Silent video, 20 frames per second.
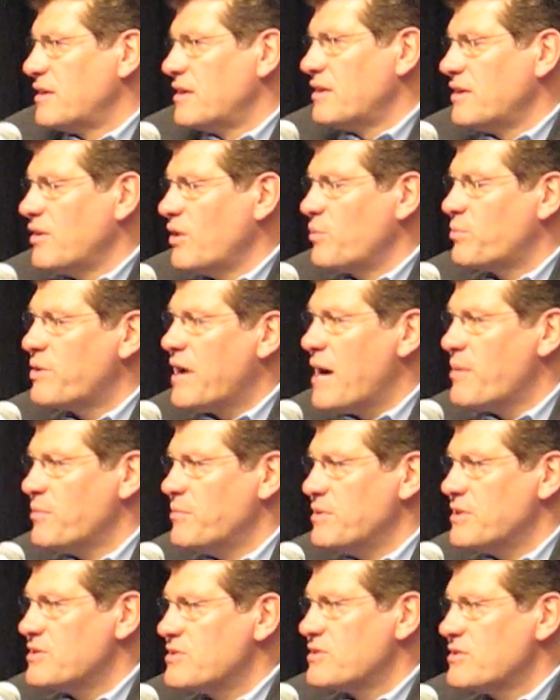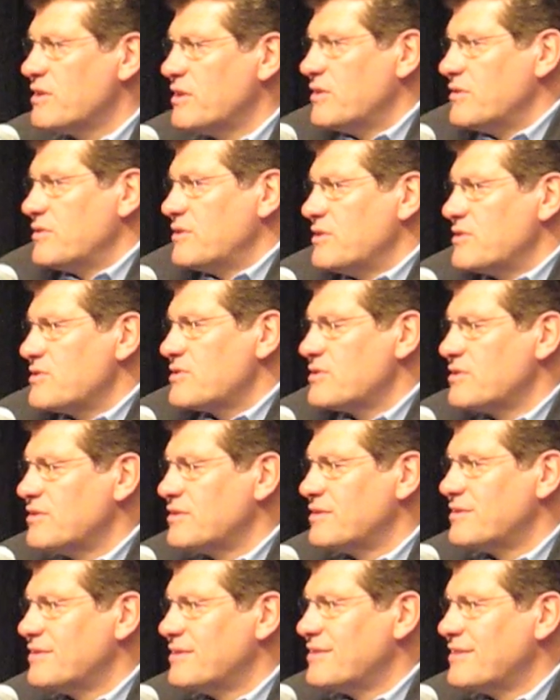The only the problem is, you know, there's
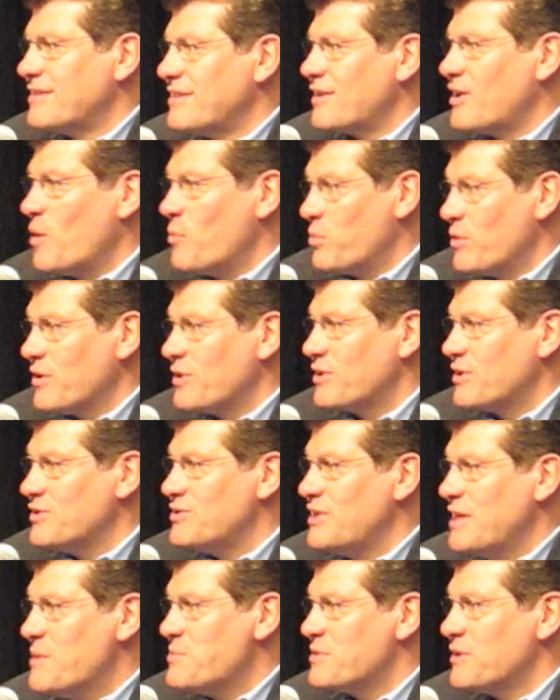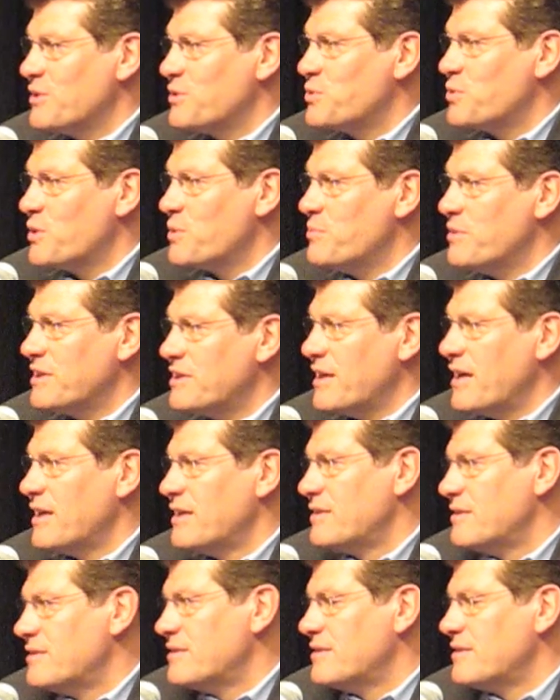a couple other good teams in the tournament that
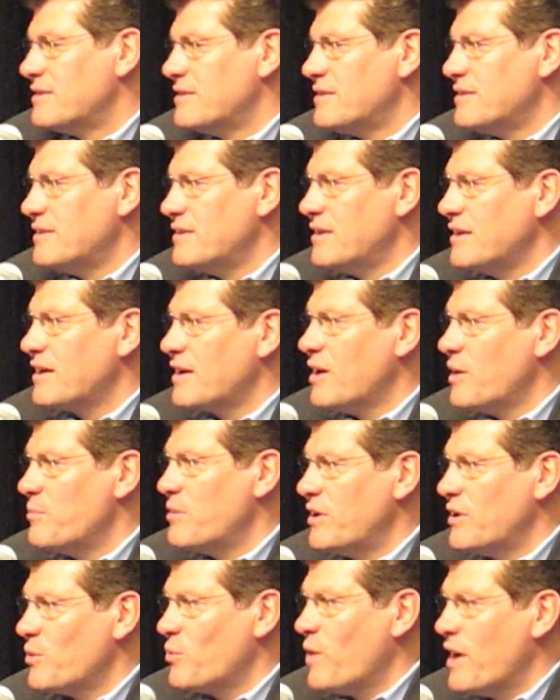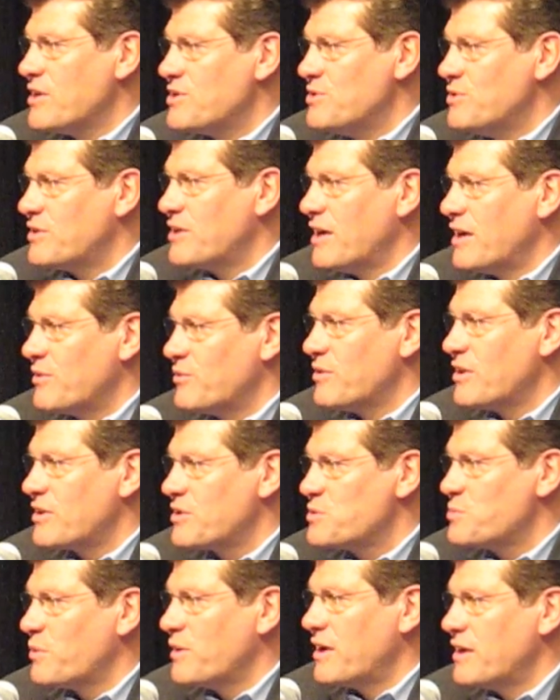didn't come here to watch UConn and
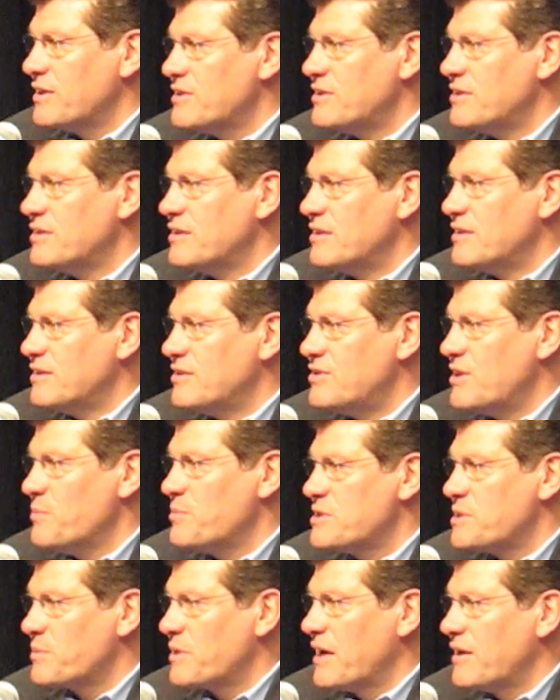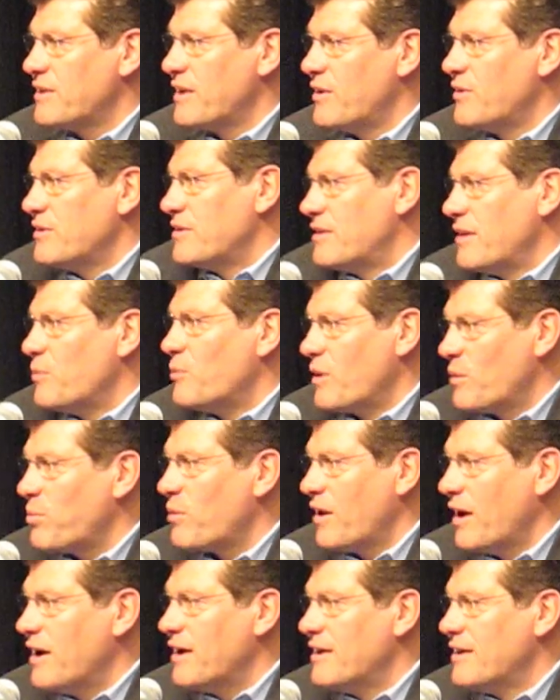Rutgers playing it championship game. They they want to
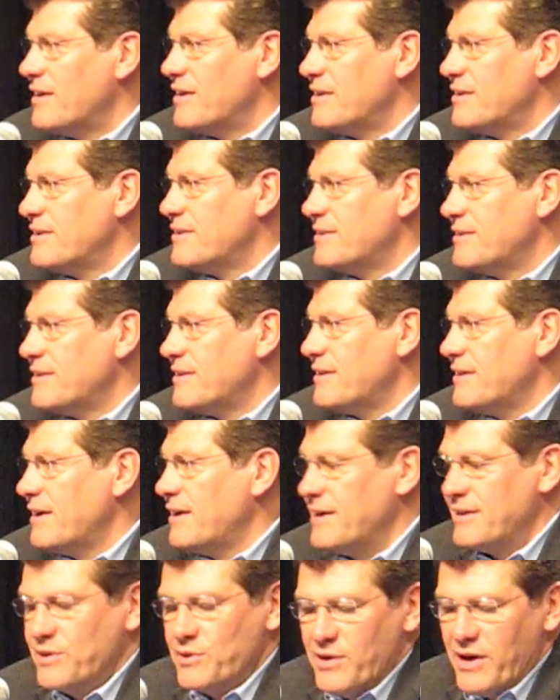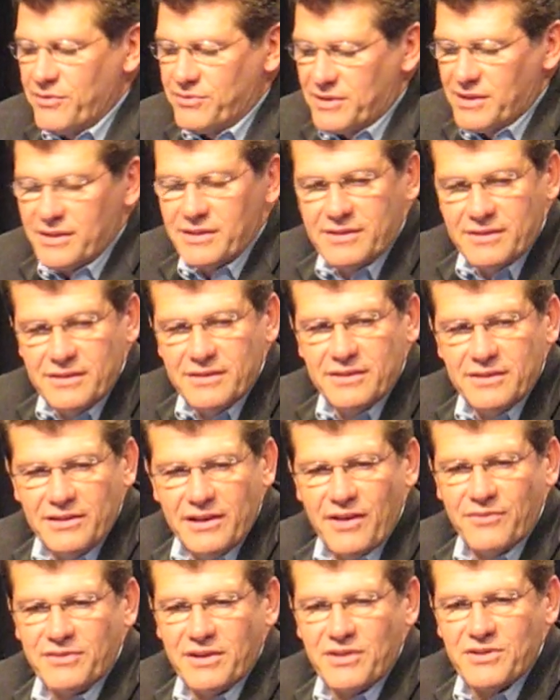play, and you have to you
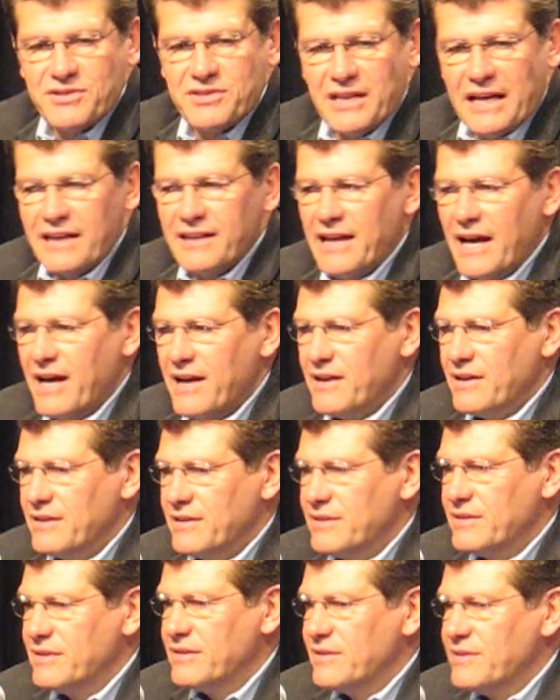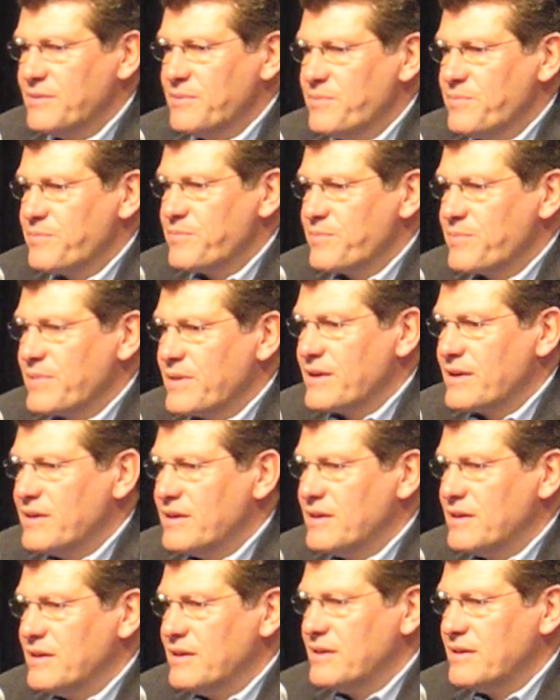have to understand that, and
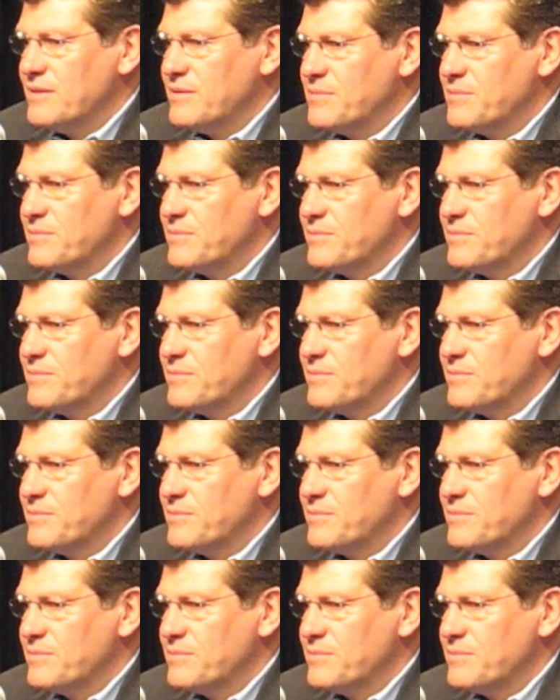um,